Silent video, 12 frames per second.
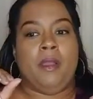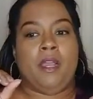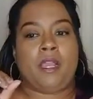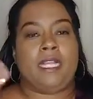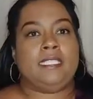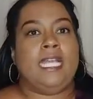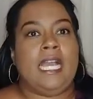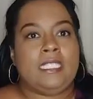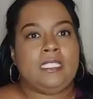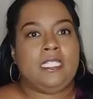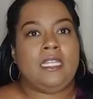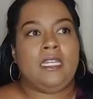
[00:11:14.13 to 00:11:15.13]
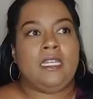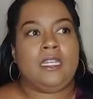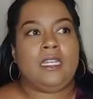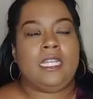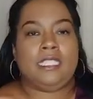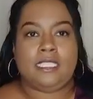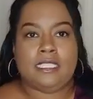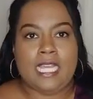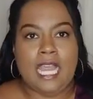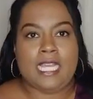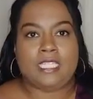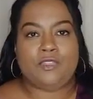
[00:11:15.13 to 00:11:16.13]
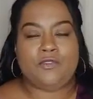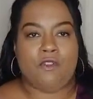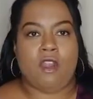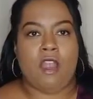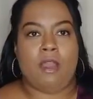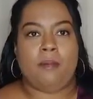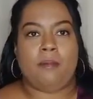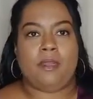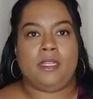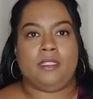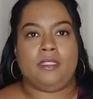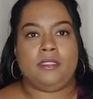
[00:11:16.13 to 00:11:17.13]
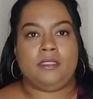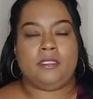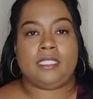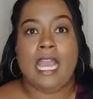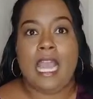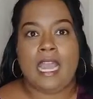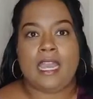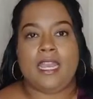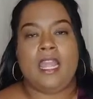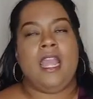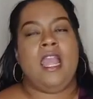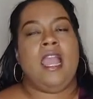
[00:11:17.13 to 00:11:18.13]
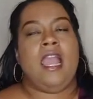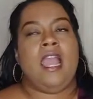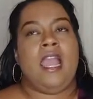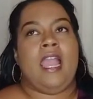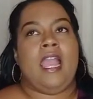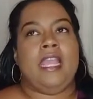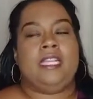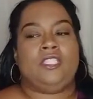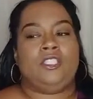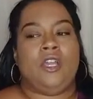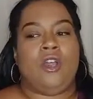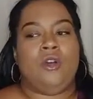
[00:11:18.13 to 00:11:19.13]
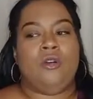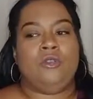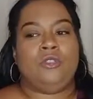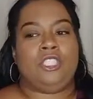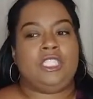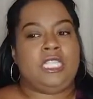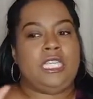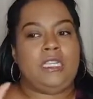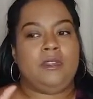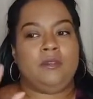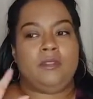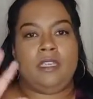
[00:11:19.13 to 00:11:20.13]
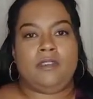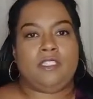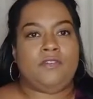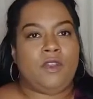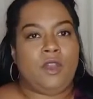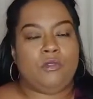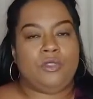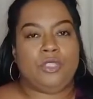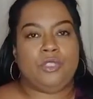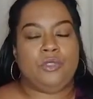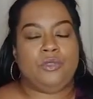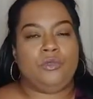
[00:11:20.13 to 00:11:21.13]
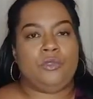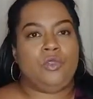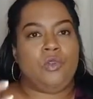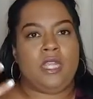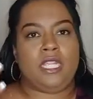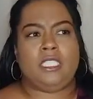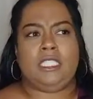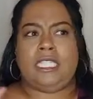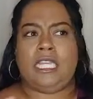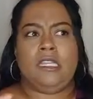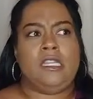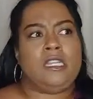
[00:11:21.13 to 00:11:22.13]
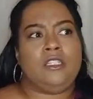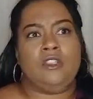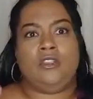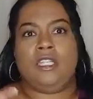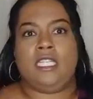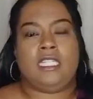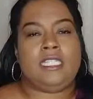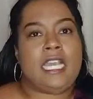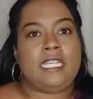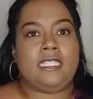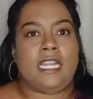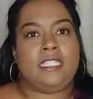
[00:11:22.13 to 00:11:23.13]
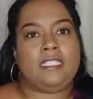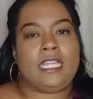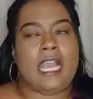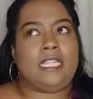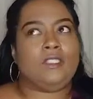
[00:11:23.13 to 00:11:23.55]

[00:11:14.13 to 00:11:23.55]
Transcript: Contessa gets a text from Scott. And so she gives the phone to Toya. She's like, look, look at the text that I just got.